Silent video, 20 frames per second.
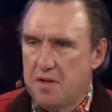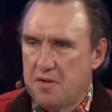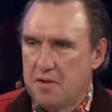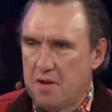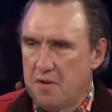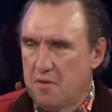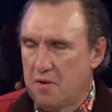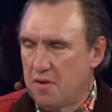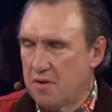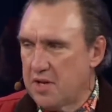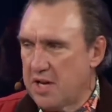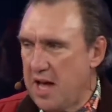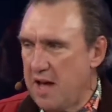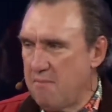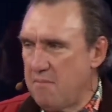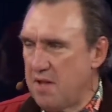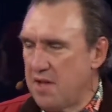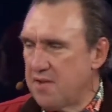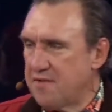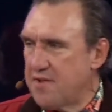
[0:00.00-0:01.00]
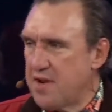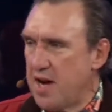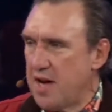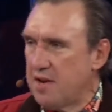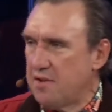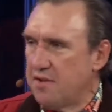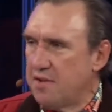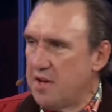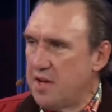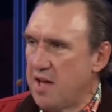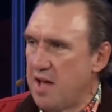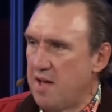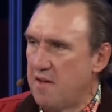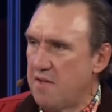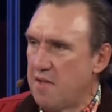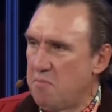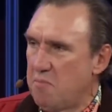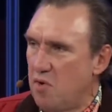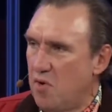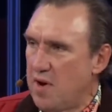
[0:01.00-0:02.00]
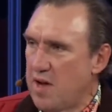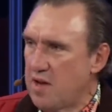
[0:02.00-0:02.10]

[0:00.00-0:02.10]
the Lord gave me the title, The Year, The More